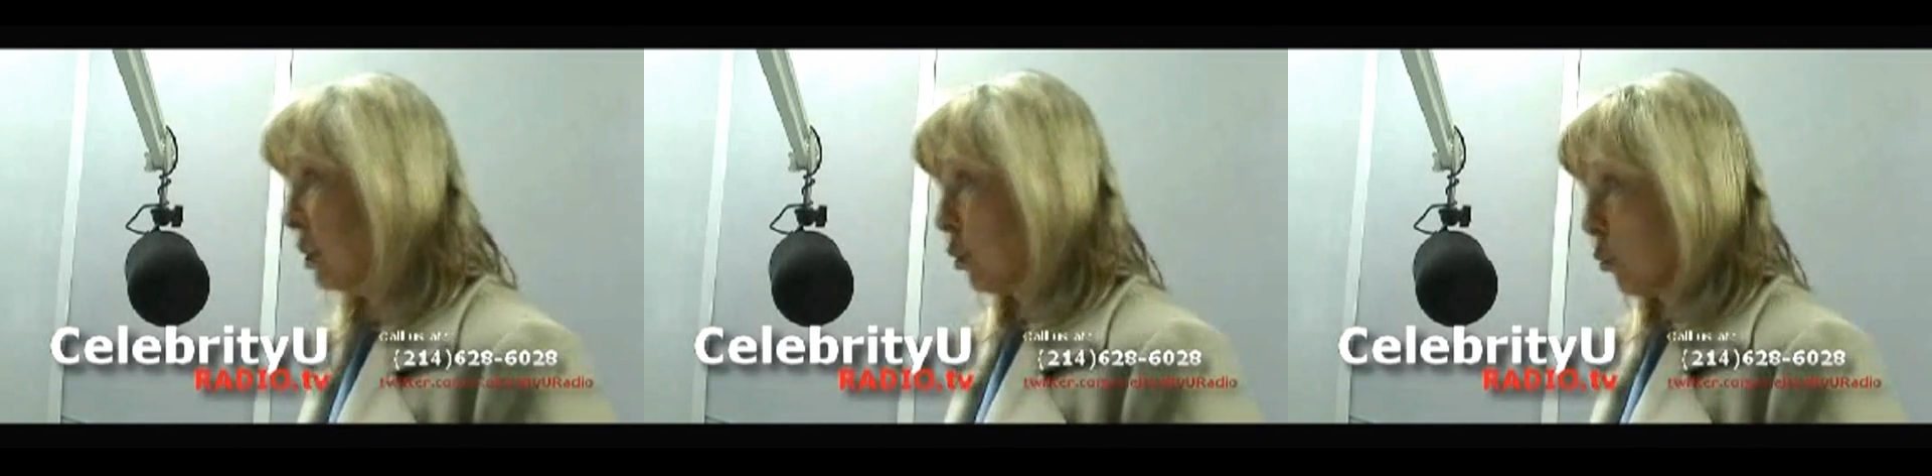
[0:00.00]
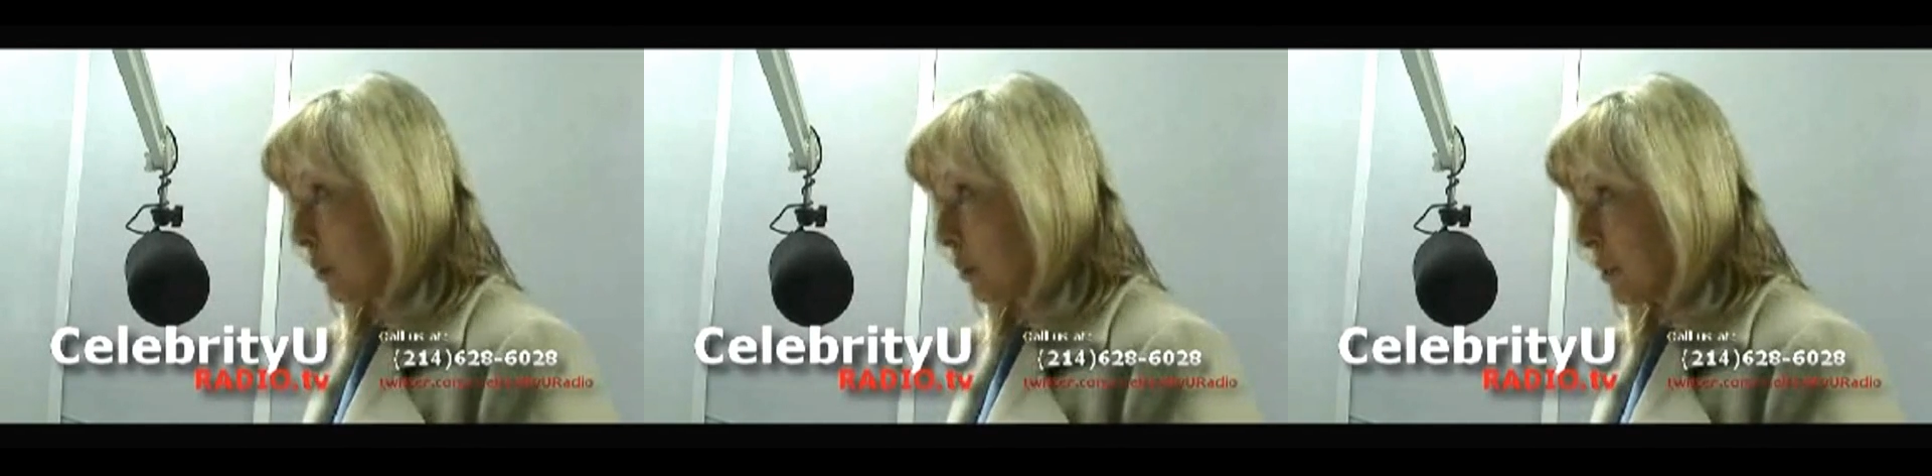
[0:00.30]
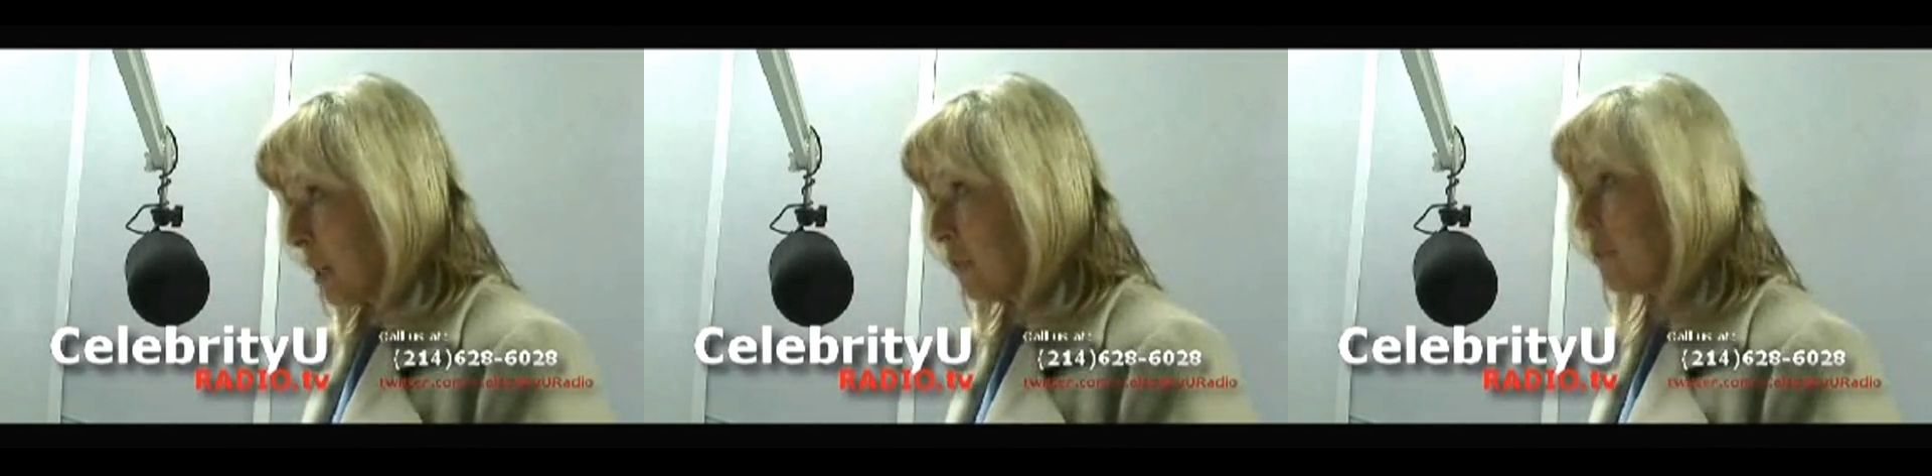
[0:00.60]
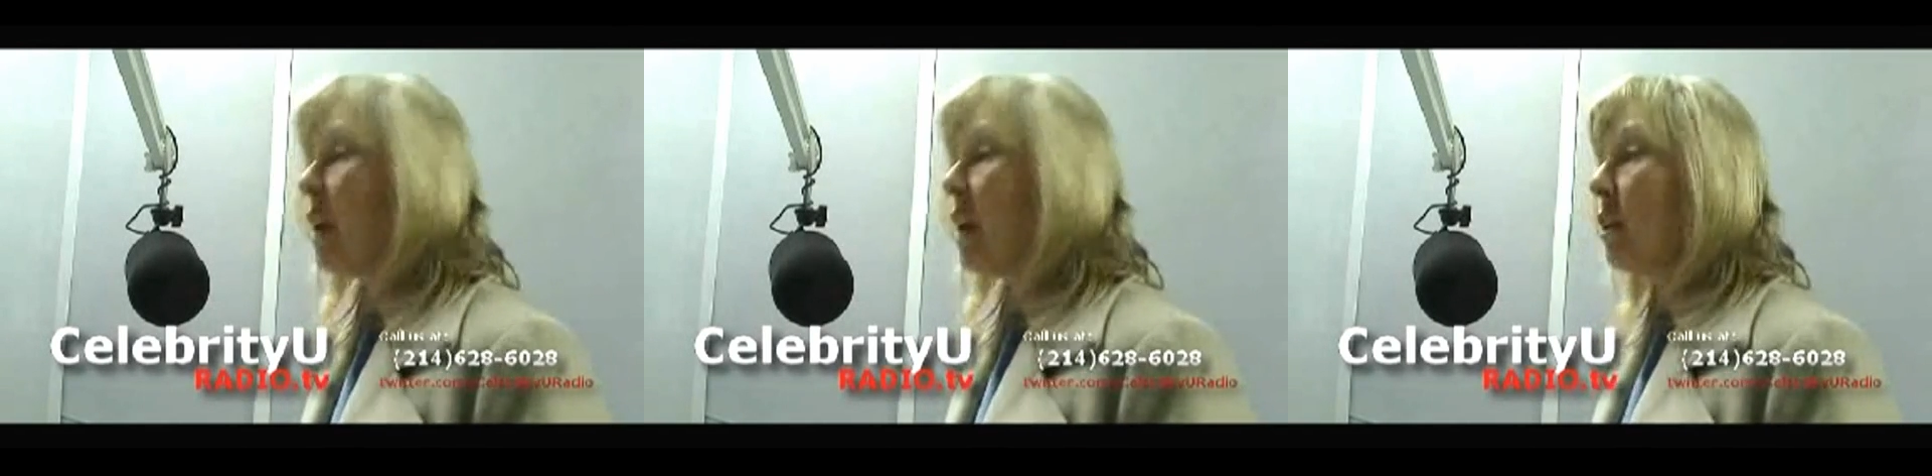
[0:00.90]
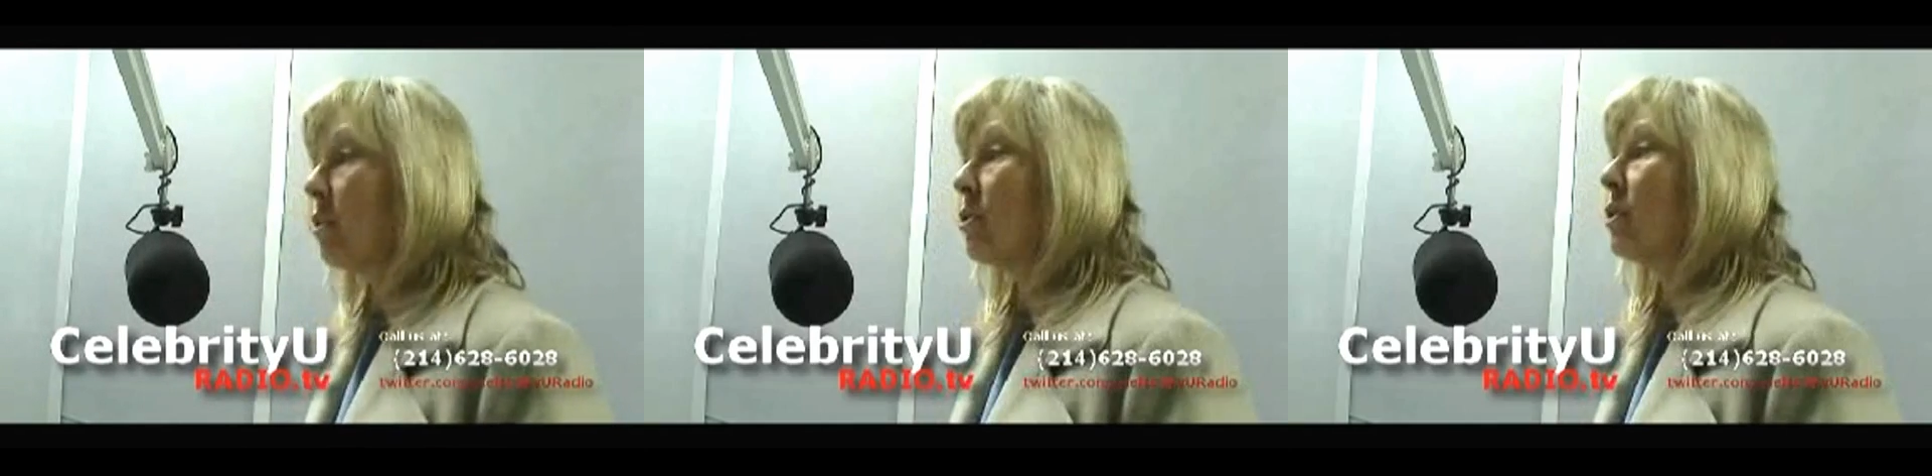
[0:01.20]
and to get your website
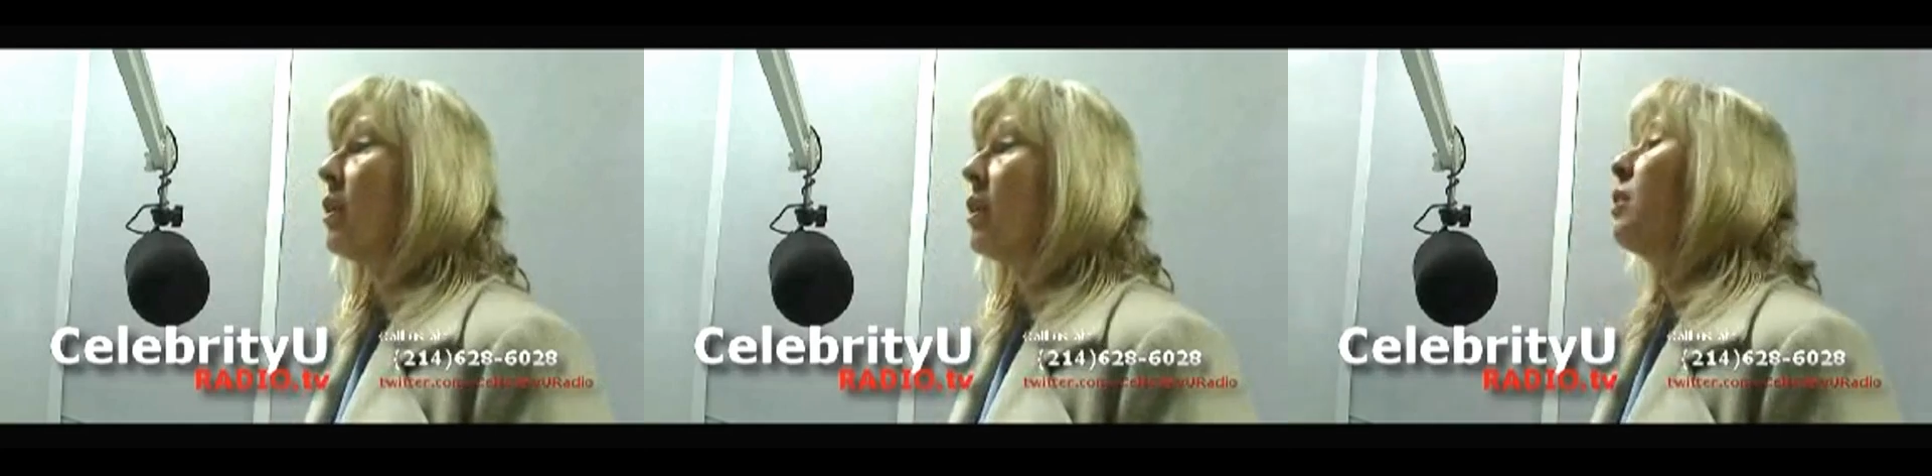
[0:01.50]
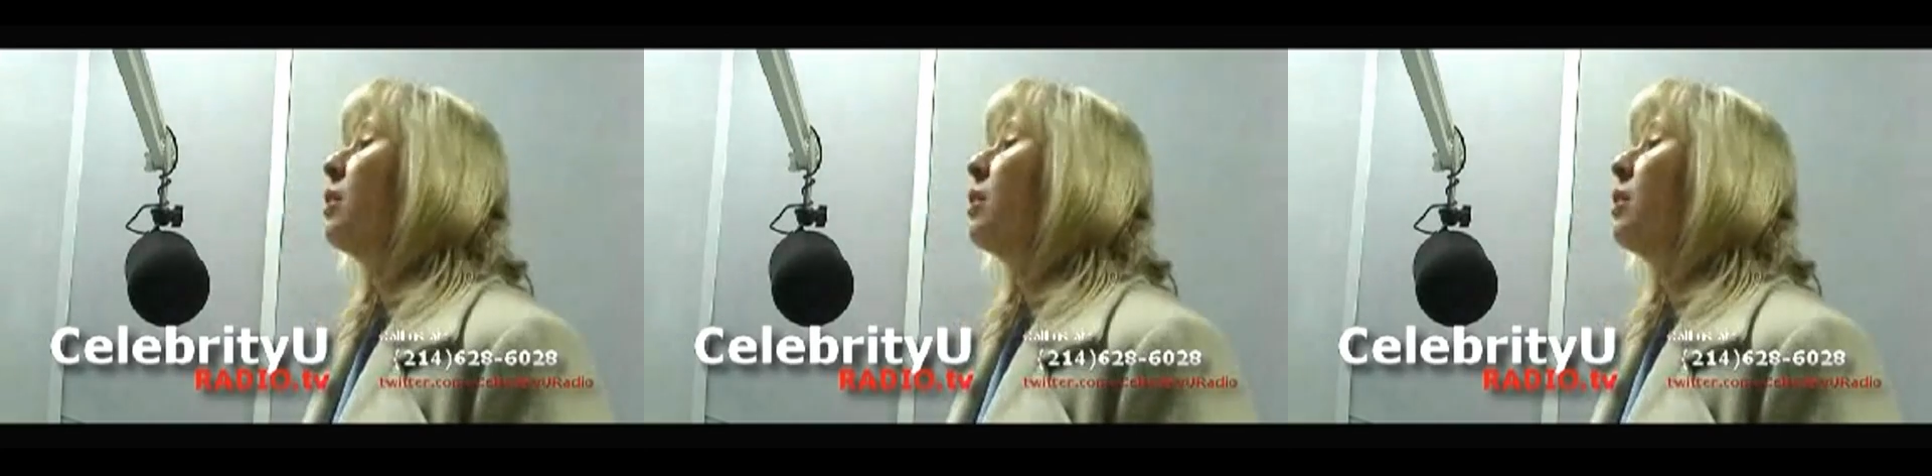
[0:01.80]
found,